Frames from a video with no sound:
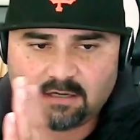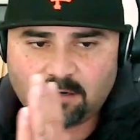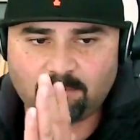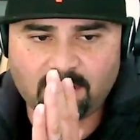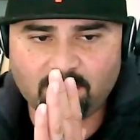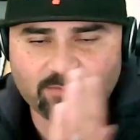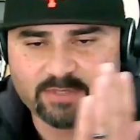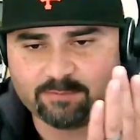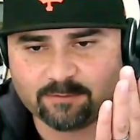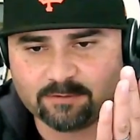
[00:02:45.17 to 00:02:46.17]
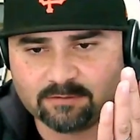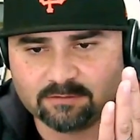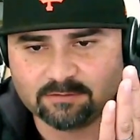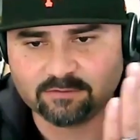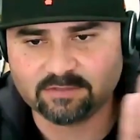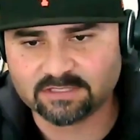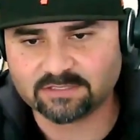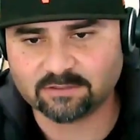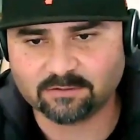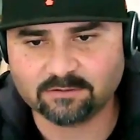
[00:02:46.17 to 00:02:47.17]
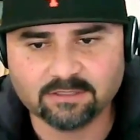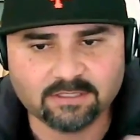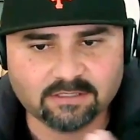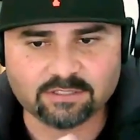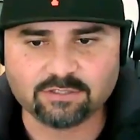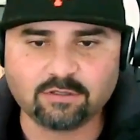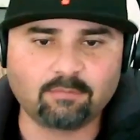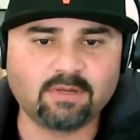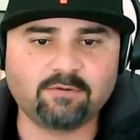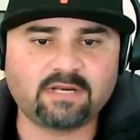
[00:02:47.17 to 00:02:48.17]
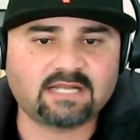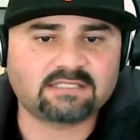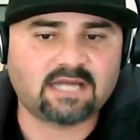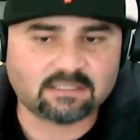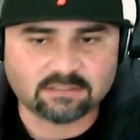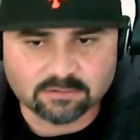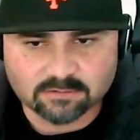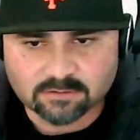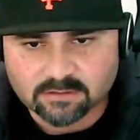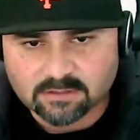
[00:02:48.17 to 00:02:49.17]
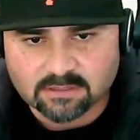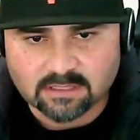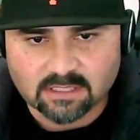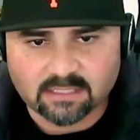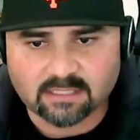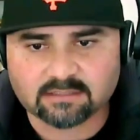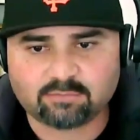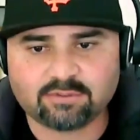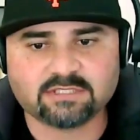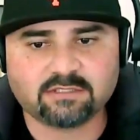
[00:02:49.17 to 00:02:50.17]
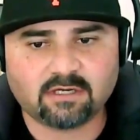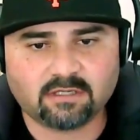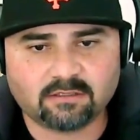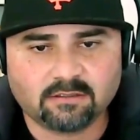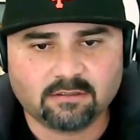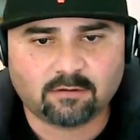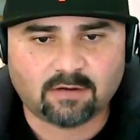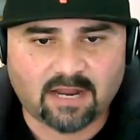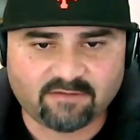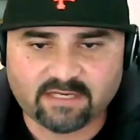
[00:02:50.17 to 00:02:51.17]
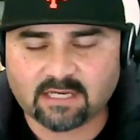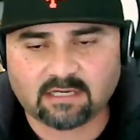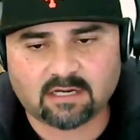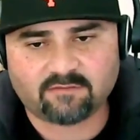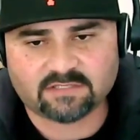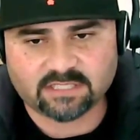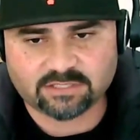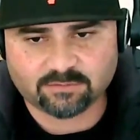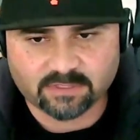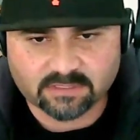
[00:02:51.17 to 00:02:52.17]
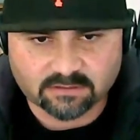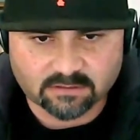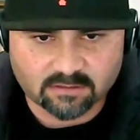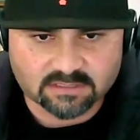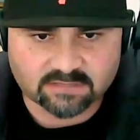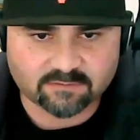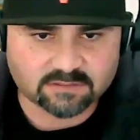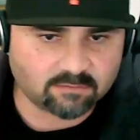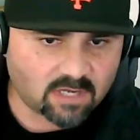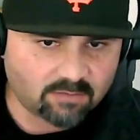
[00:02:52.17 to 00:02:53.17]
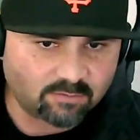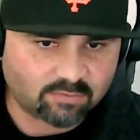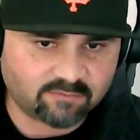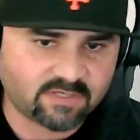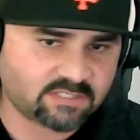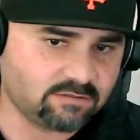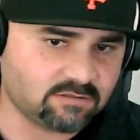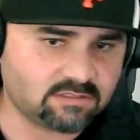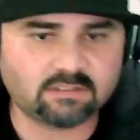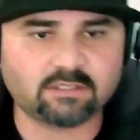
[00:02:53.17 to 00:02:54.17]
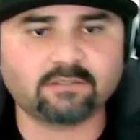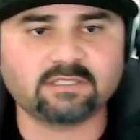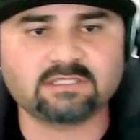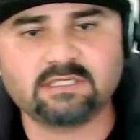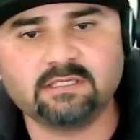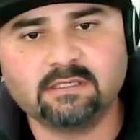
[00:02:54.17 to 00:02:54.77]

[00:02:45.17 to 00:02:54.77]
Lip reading: around people through this circle that you normally would not talk to on the prison yard or have any kind of conversation with, except for some common professional courtesy.